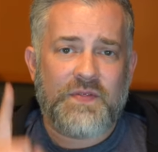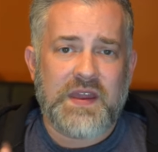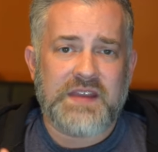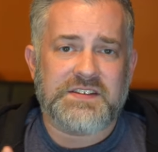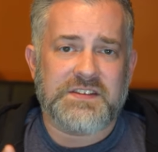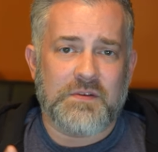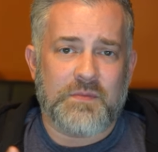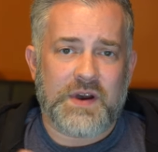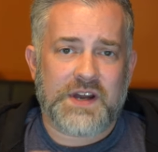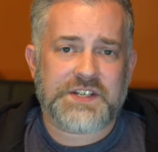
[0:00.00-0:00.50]

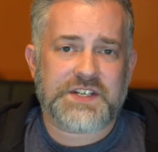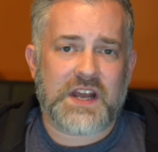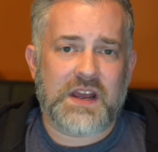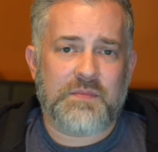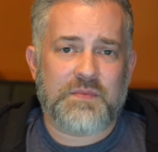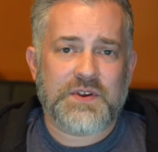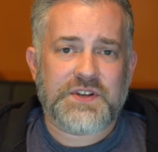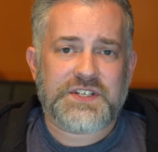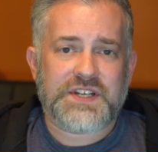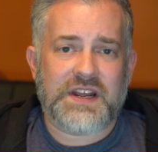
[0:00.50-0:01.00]
thanks so much. I
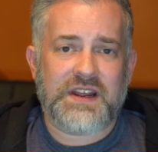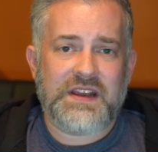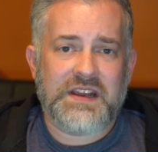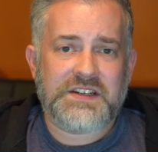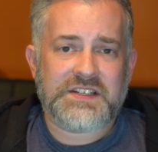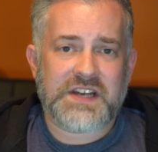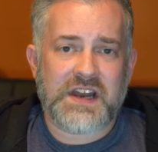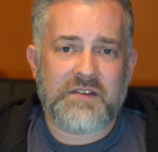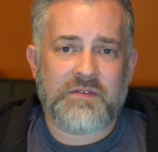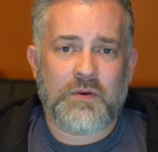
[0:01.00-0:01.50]
appreciate
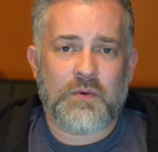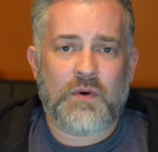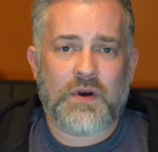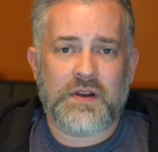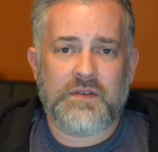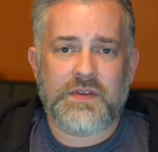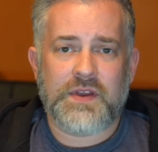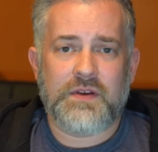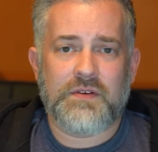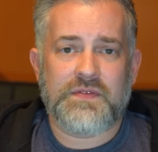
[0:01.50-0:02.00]
each and every
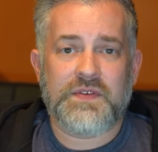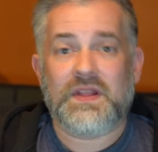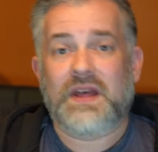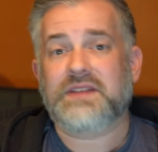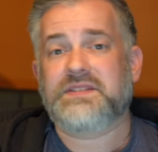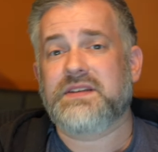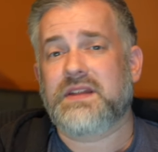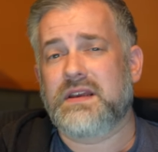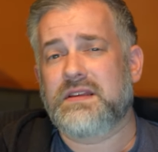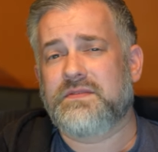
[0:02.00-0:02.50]
one of you. If you
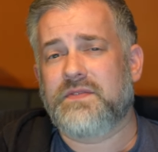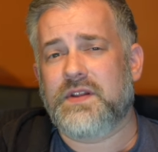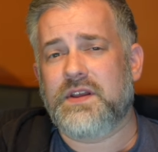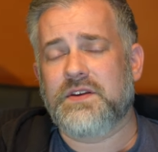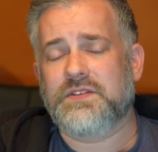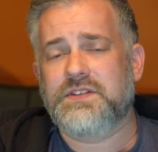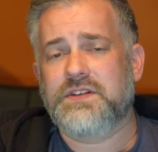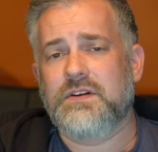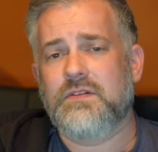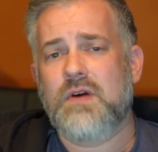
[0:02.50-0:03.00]
like today's
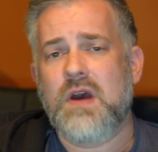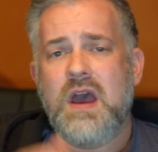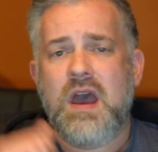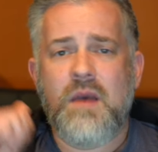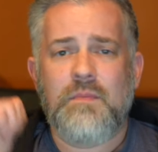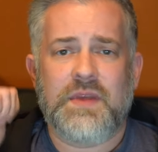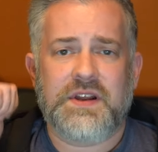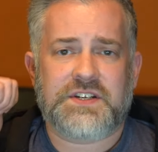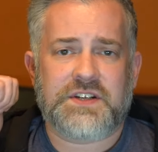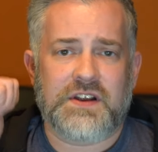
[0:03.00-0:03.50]
video too,
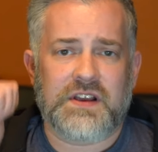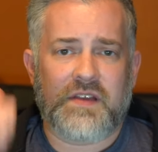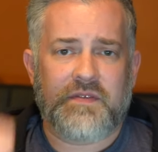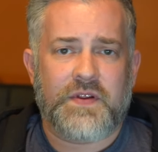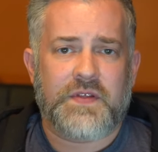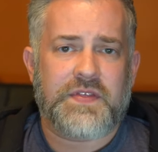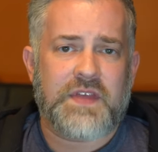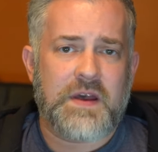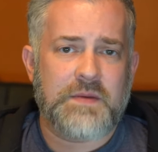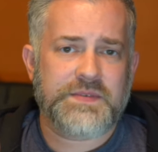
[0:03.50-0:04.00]
make sure you give
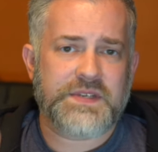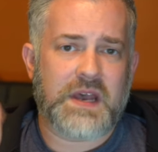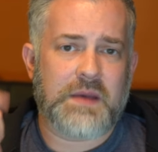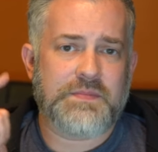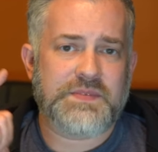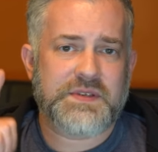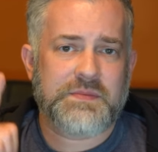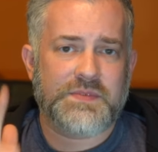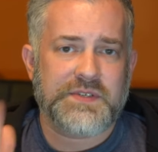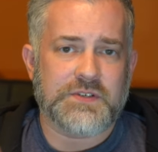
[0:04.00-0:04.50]
it a thumbs
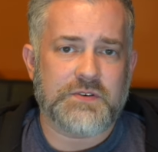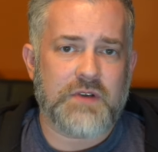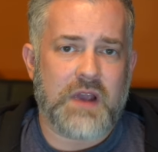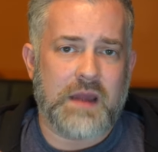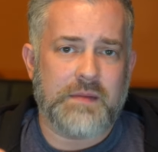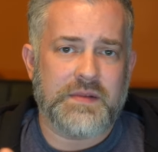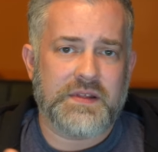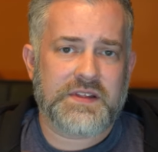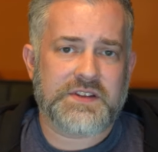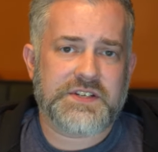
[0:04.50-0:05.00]
up,
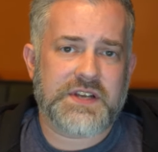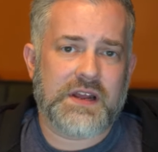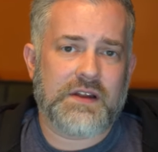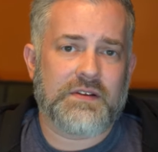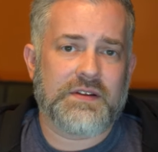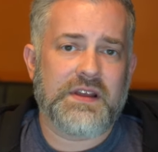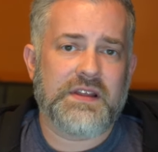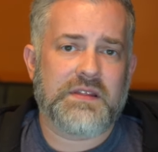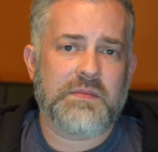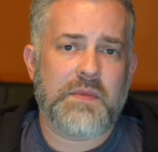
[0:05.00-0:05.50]
subscribe to the
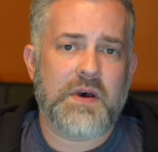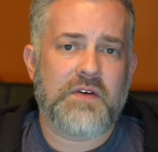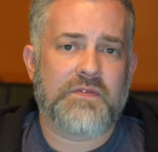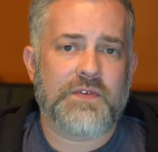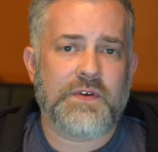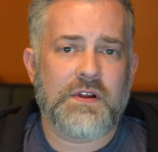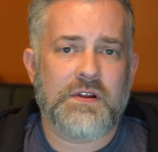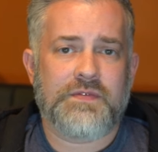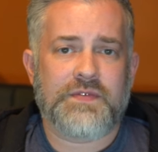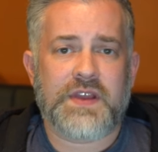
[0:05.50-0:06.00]
channel, and hit the bell
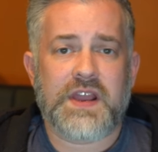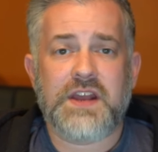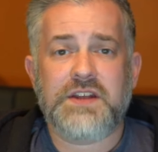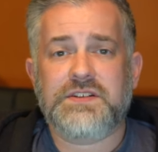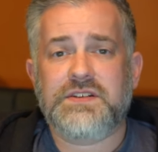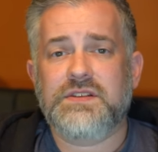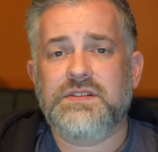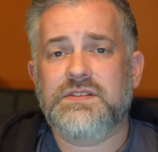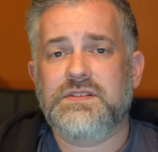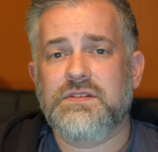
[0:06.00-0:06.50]
for
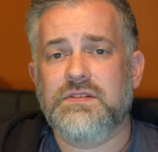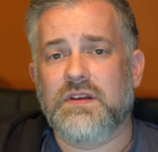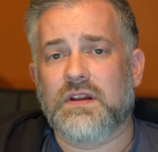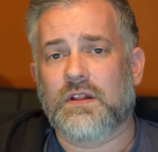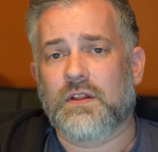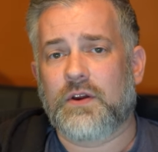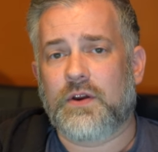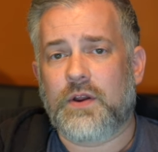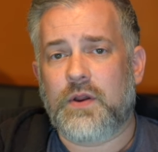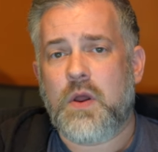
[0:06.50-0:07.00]
notifications so you can
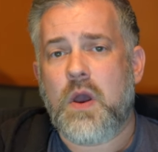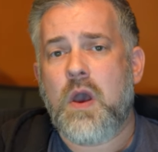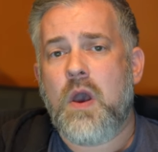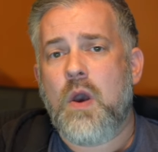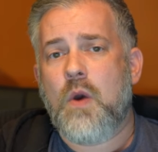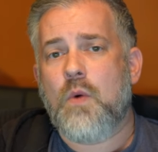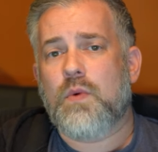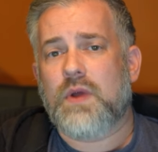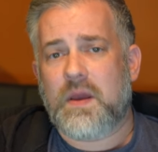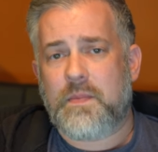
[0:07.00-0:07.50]
get alerted
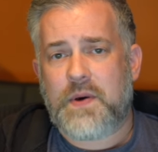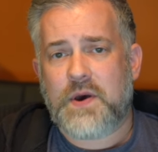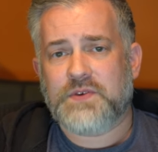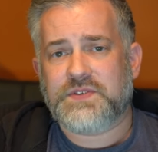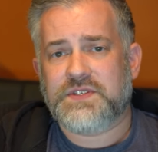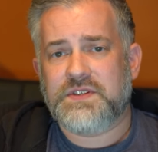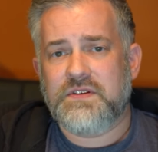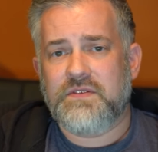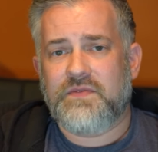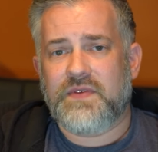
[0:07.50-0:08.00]
when I
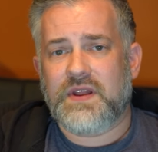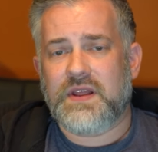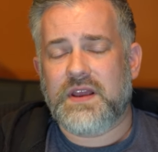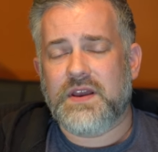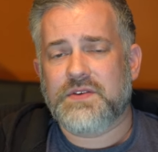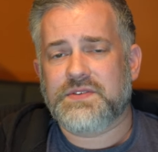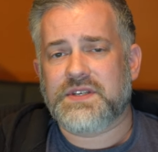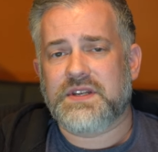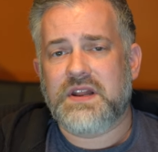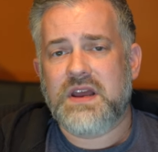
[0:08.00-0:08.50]
post new
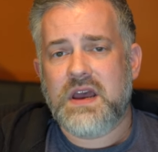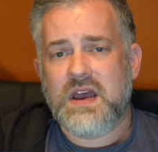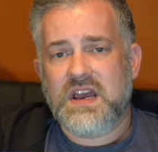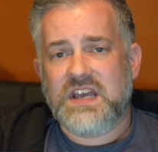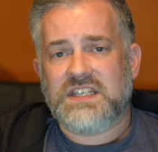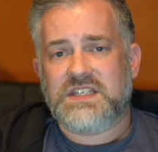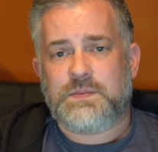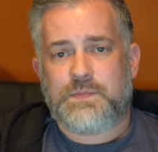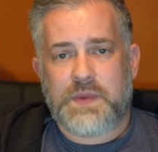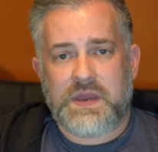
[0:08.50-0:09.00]
videos. And
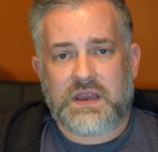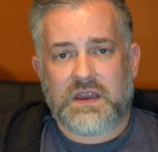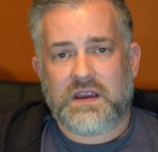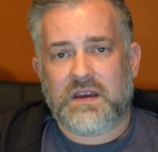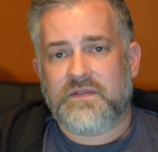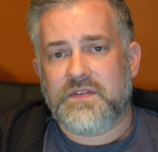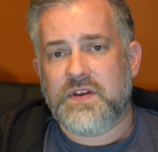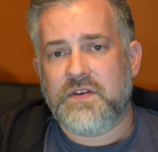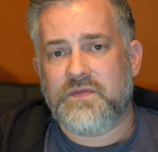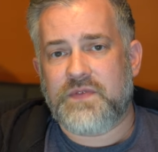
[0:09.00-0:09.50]
speaking
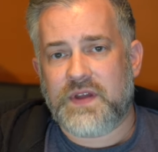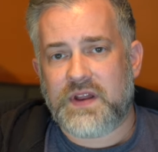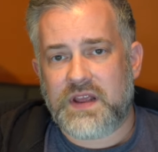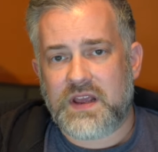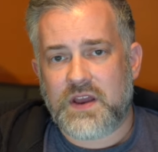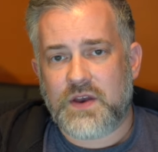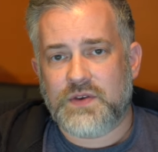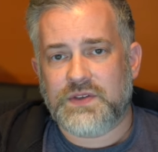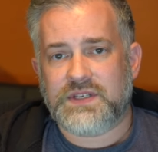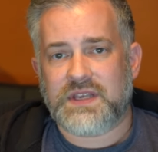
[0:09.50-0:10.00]
of new
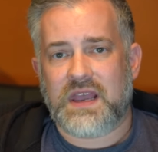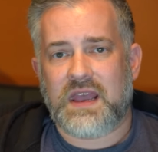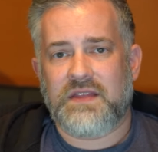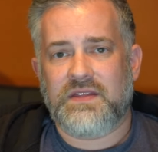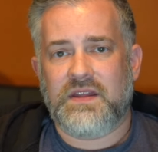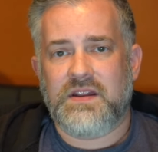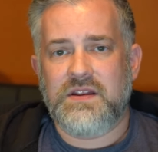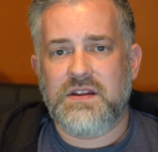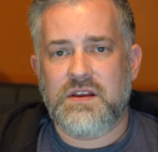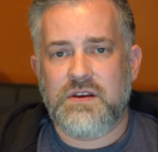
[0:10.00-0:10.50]
videos
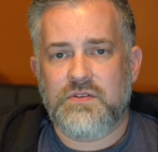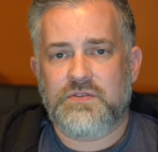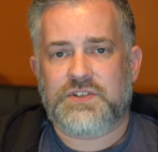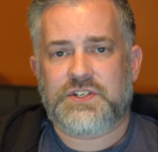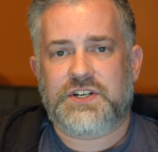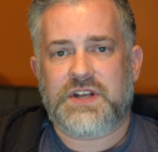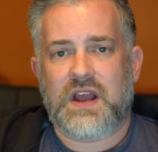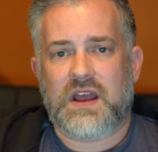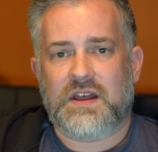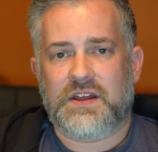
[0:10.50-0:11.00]
and the new
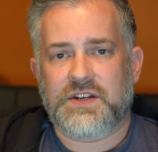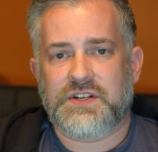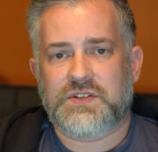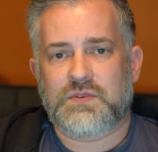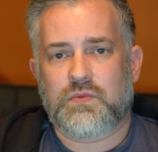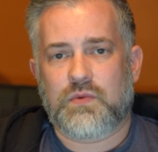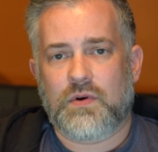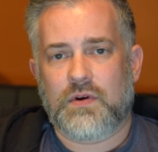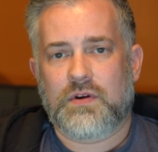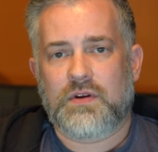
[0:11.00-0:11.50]
challenge
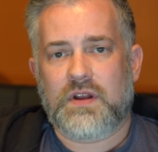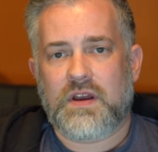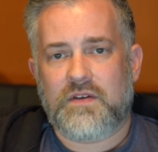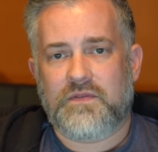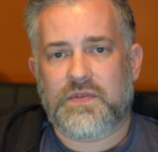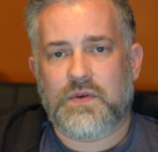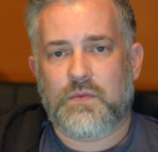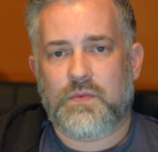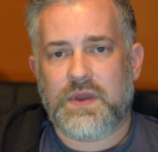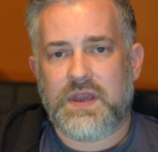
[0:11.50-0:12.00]
word
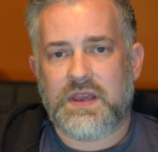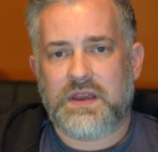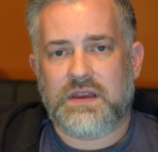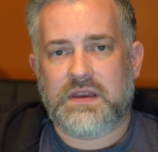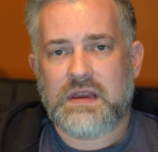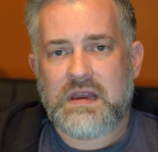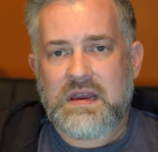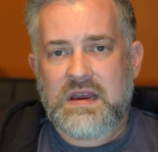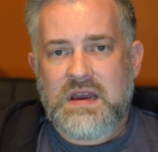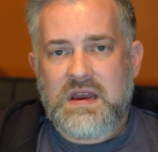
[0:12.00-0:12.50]
of the week,